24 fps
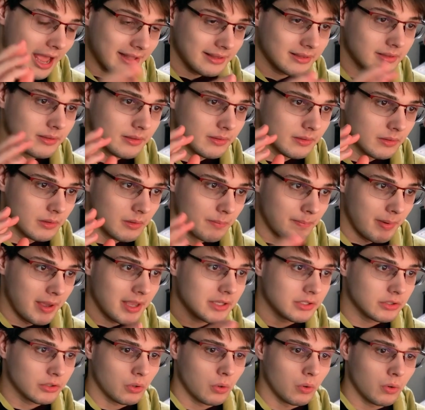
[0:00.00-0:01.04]
At the
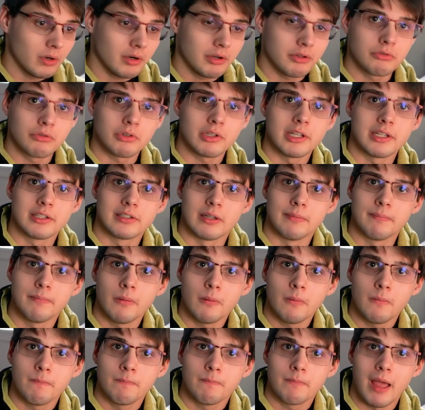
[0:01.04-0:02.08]
base core, it's really
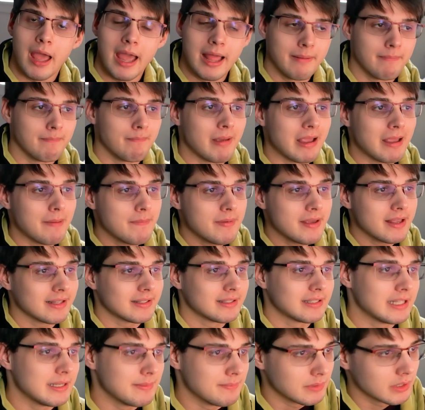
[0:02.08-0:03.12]
simple, and maybe it
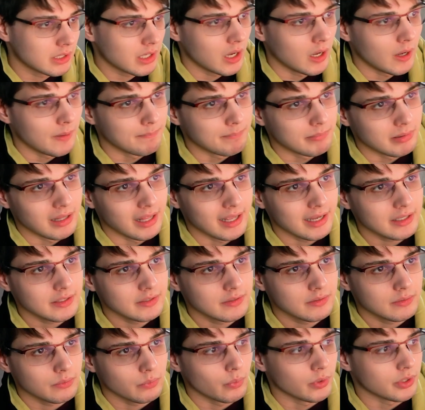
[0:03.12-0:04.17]
seems
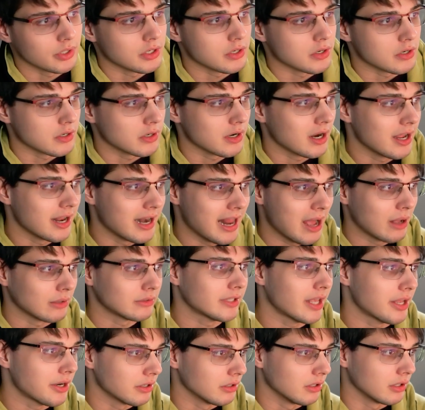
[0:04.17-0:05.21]
complex when you're an
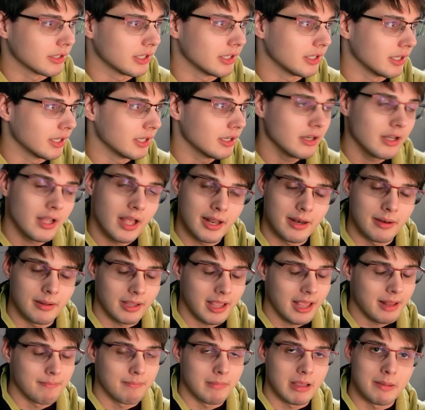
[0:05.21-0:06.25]
outsider looking in. And
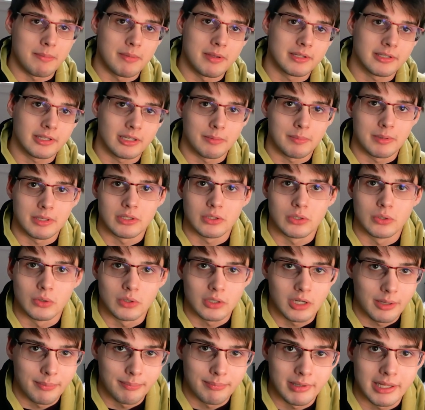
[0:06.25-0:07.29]
again, maybe it's gonna be too
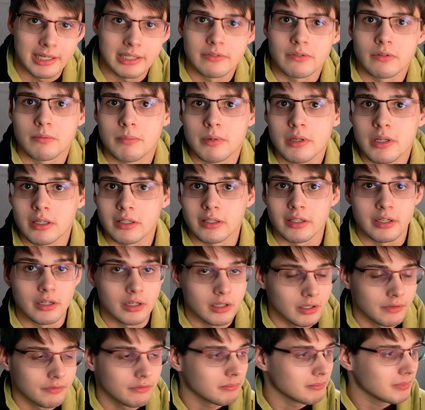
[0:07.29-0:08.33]
complex for me a
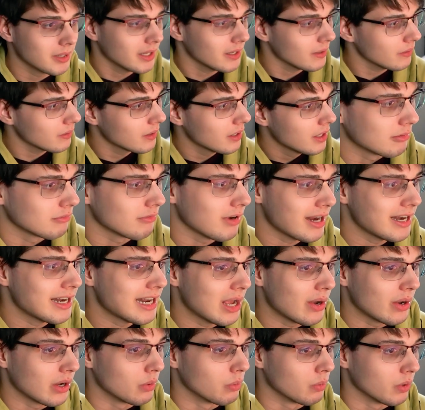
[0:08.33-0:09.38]
year from now, but right
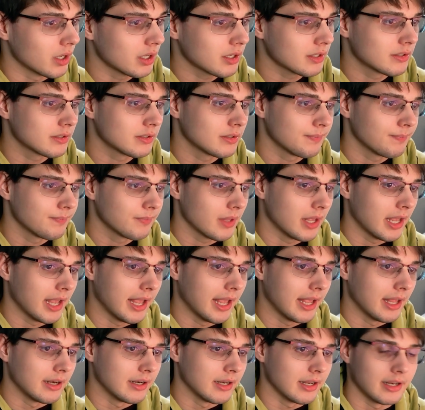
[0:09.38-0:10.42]
now it works
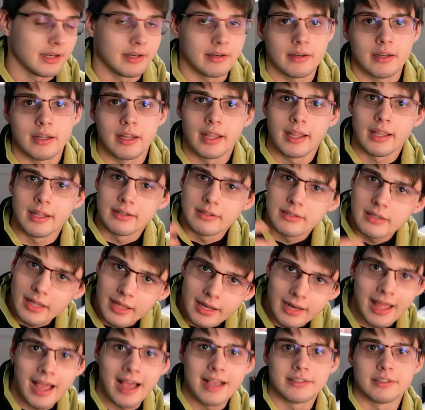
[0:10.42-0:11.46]
and
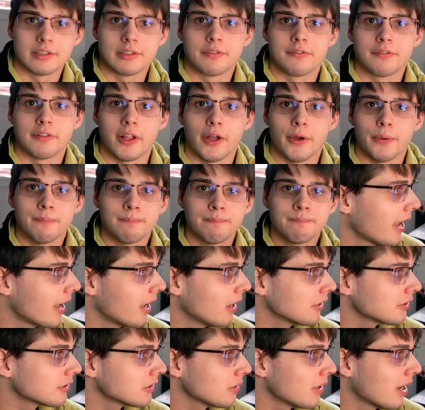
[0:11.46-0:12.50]
it has its flow. I
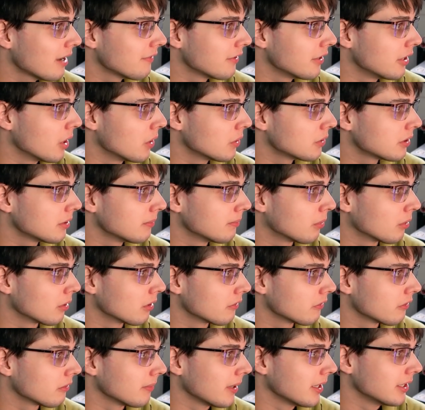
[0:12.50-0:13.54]
also have a Notion board
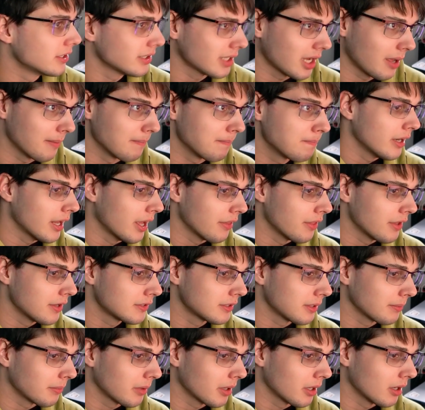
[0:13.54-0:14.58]
for my job. Now this
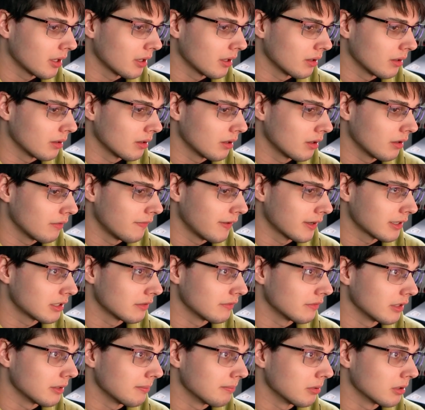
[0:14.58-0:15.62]
I'm gonna
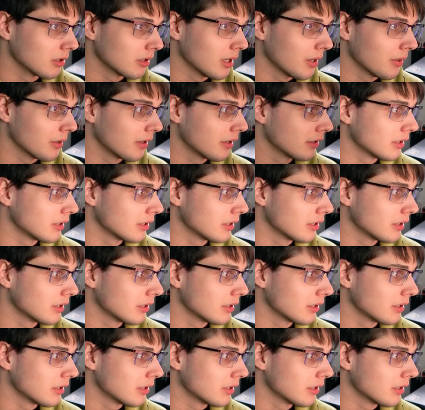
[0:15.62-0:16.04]
effectively blur out